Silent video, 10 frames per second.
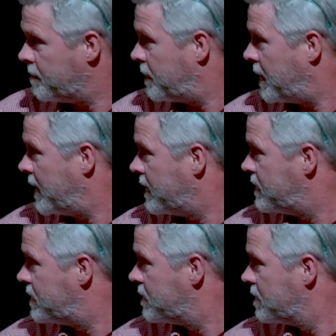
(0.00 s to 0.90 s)
Paige.
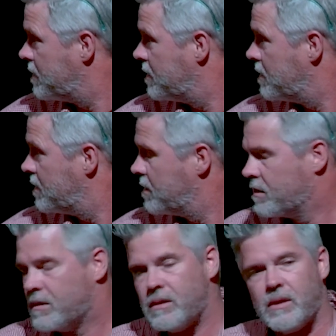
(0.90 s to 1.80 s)

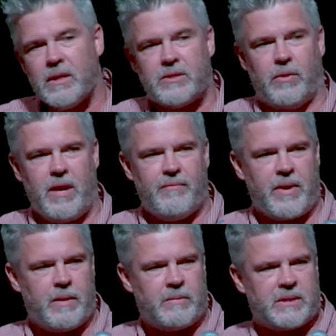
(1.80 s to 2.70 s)
So that
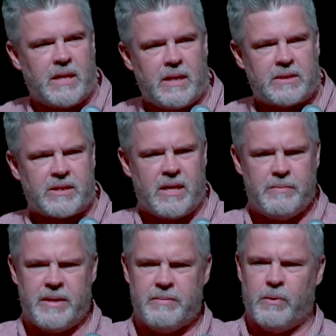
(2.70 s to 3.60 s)
family's not the same
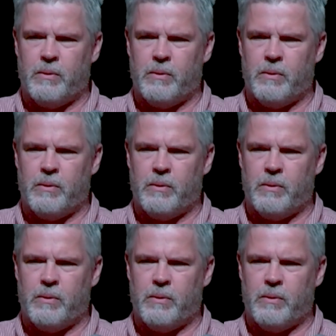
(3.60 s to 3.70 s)
anymore.